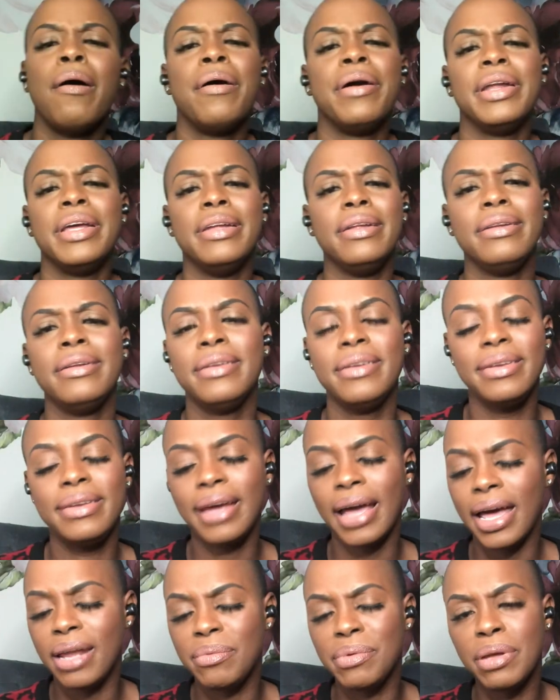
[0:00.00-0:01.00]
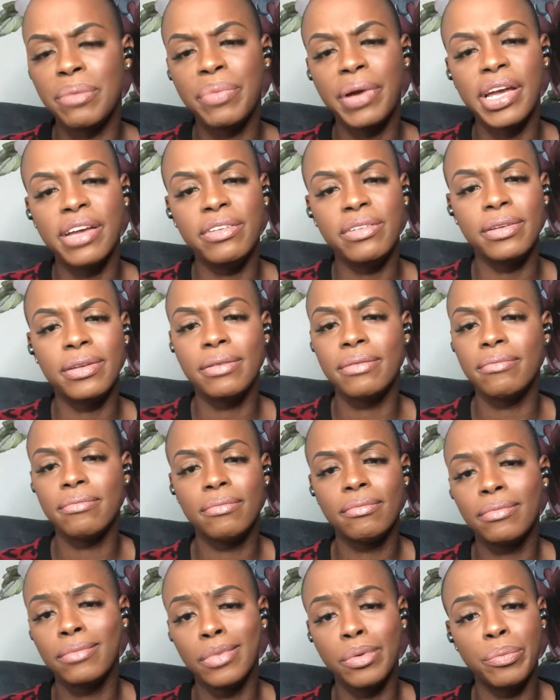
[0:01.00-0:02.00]
already tired of being patient
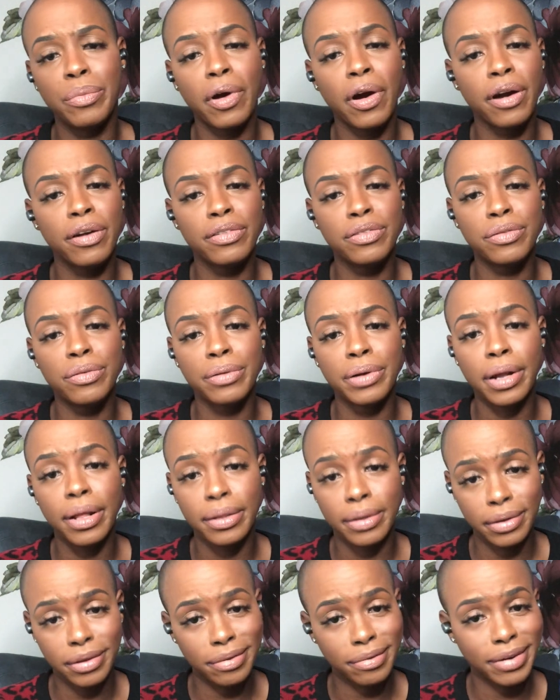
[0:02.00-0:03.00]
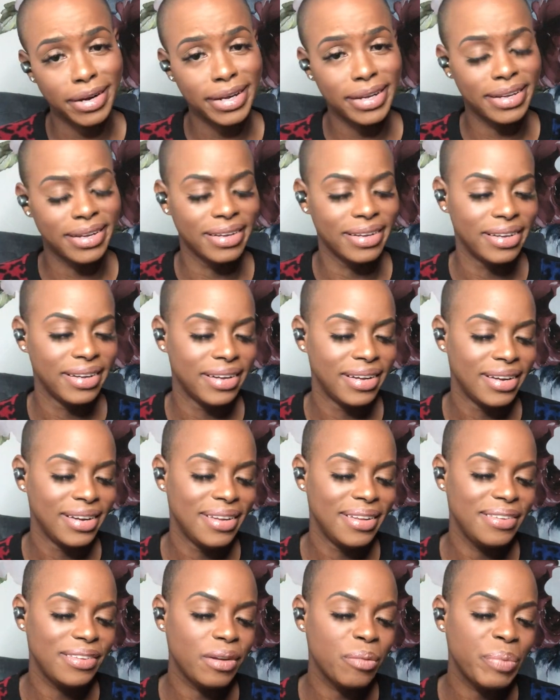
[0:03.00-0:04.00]
with Mars doing all of this, right?
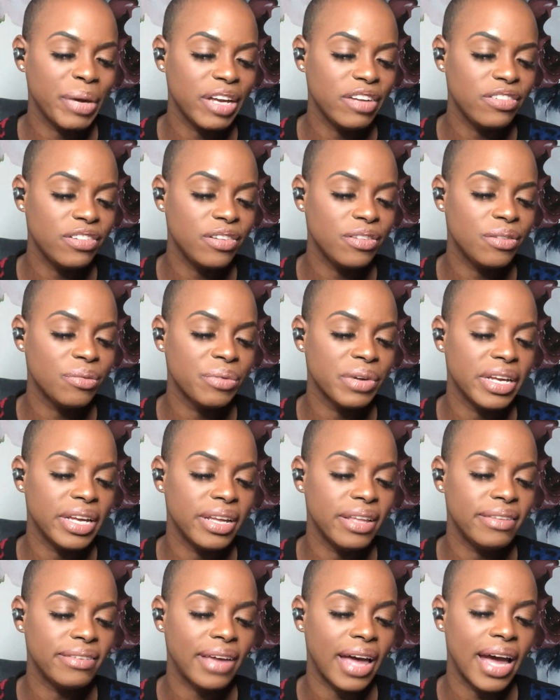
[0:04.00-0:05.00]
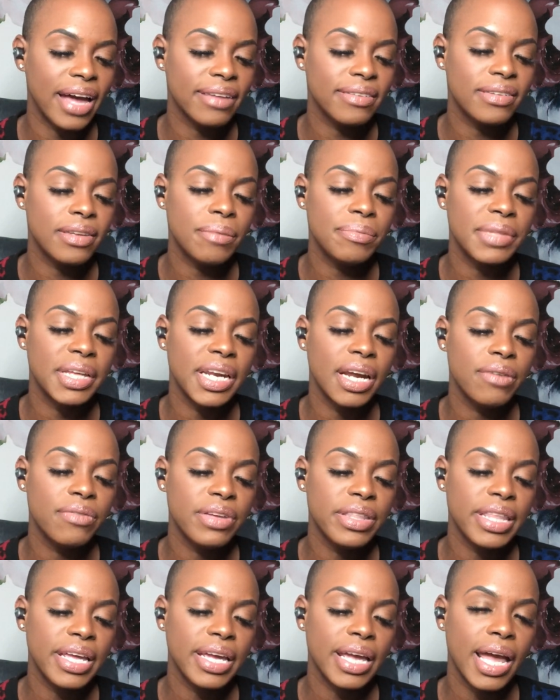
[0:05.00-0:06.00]
So patience reads, I accept that
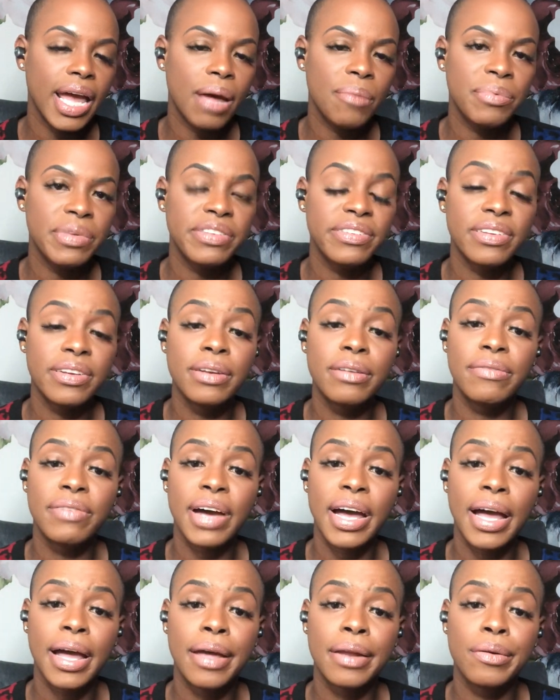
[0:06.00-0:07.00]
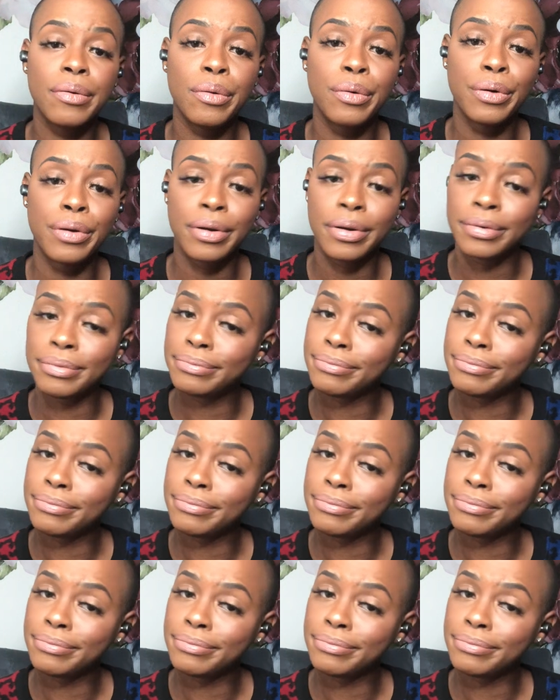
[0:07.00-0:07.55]
everything happens in divine order.